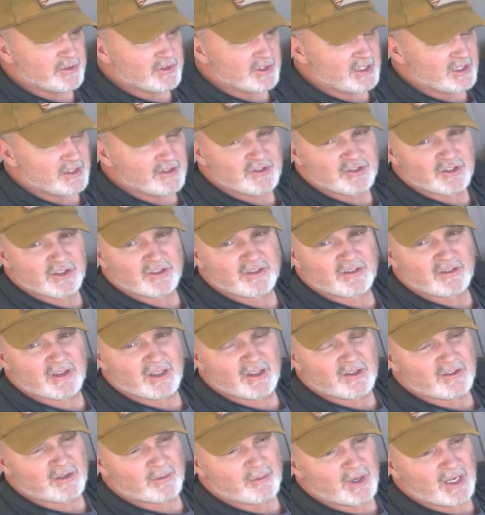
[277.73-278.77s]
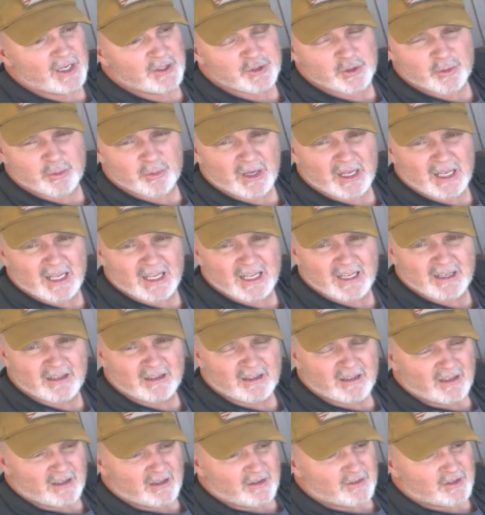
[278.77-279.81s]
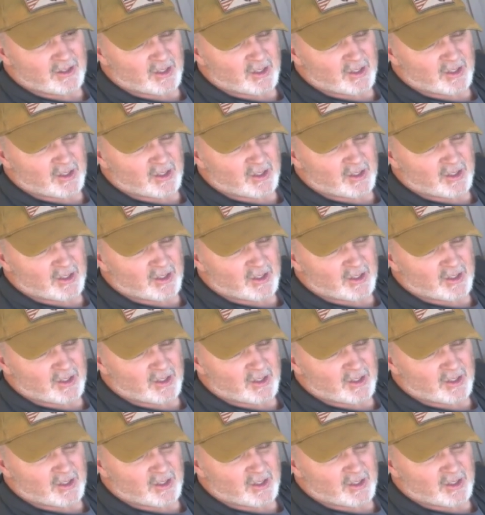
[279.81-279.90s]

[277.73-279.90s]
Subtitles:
and it's a major pain to